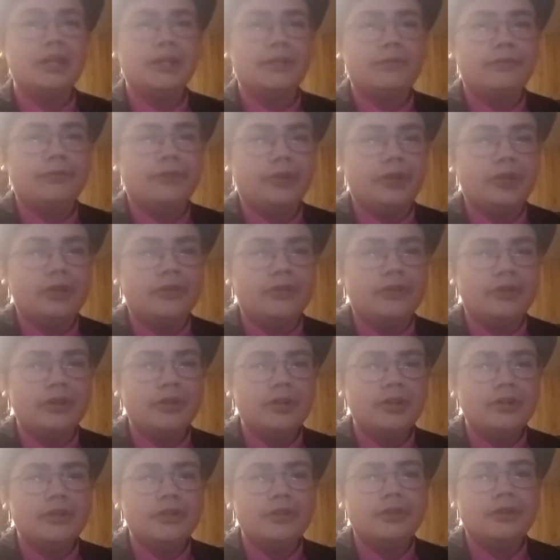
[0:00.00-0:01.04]
as long
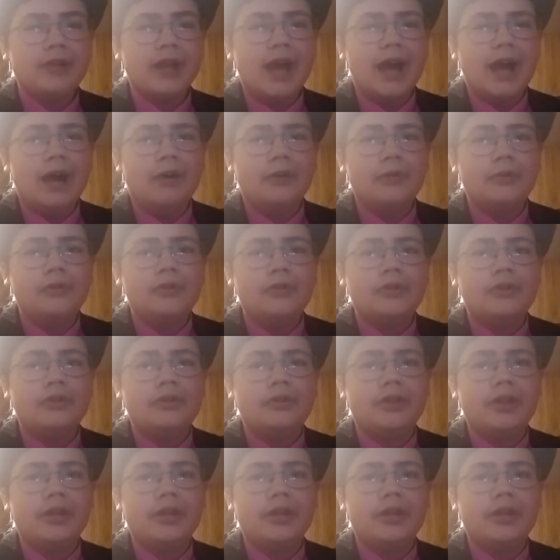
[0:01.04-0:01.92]
as your house is,